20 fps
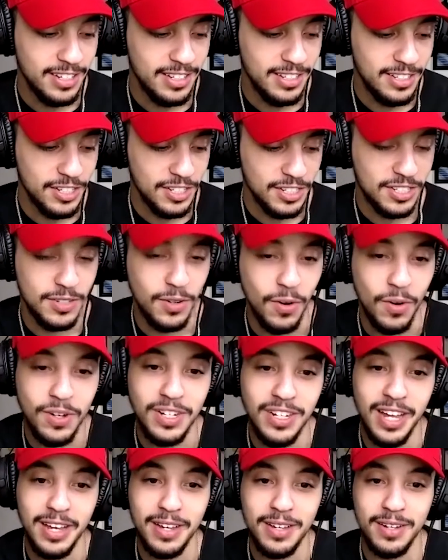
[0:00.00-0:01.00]
just going
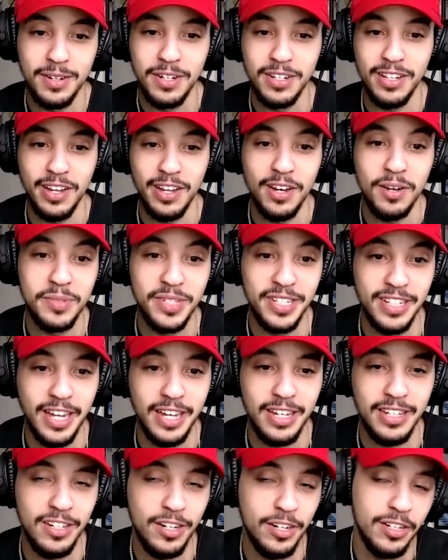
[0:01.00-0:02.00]
to like clubs and
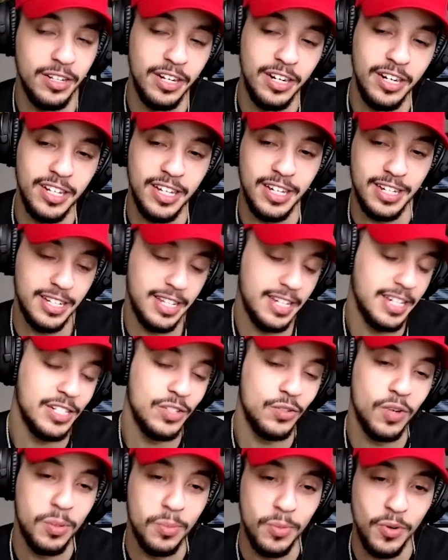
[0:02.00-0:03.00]
like they're literally like it's
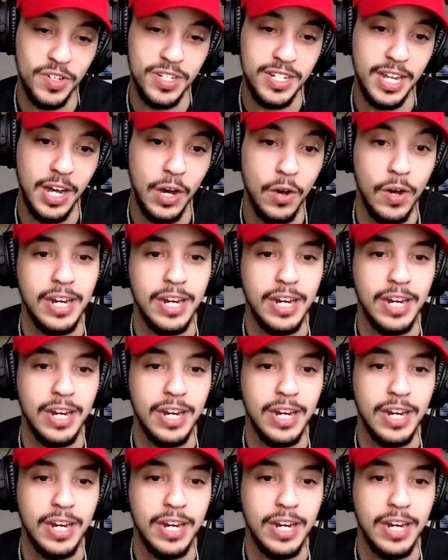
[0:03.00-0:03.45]
normal as hell.